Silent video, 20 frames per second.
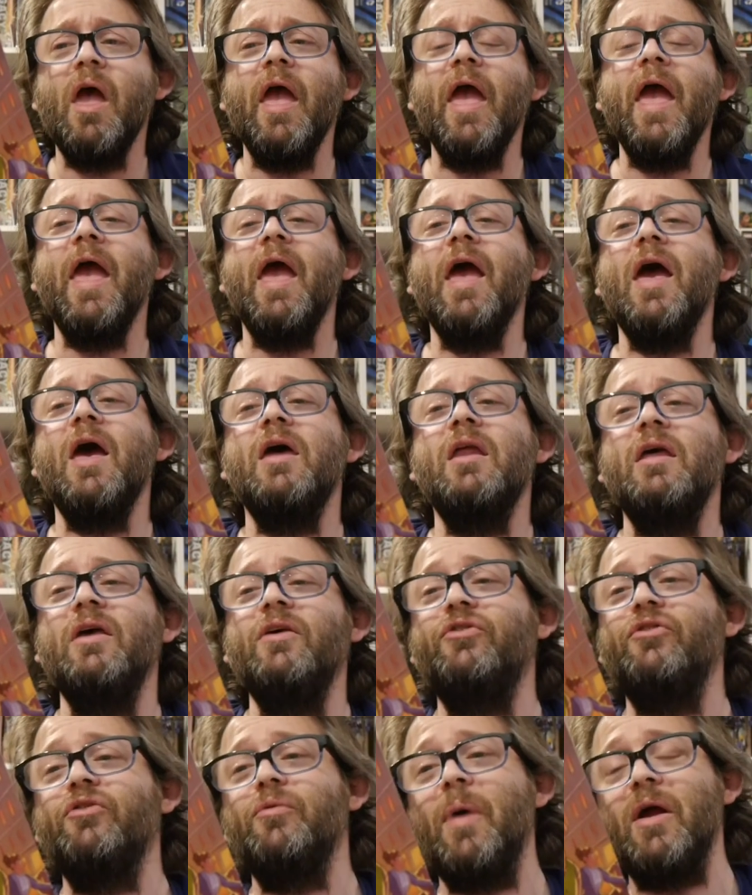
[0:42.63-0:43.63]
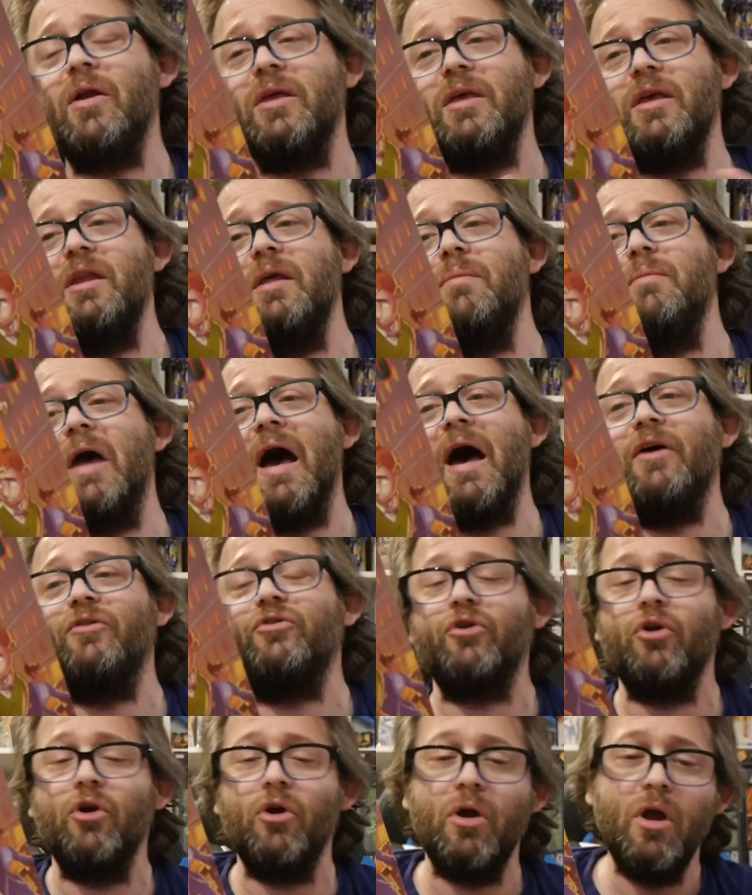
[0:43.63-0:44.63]
And this is about a kid named
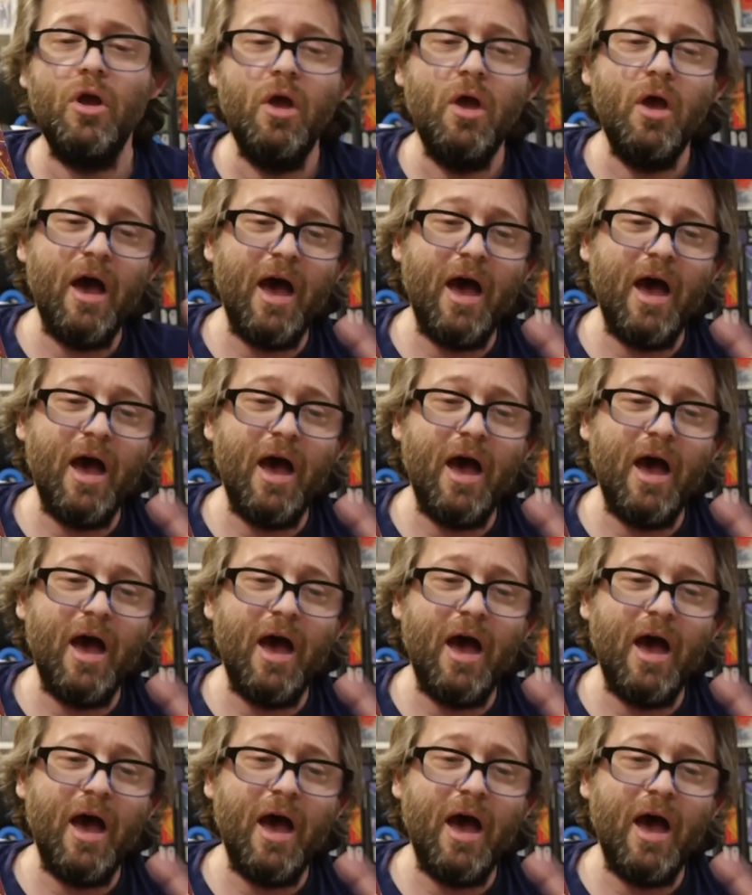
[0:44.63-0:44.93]
Oscar.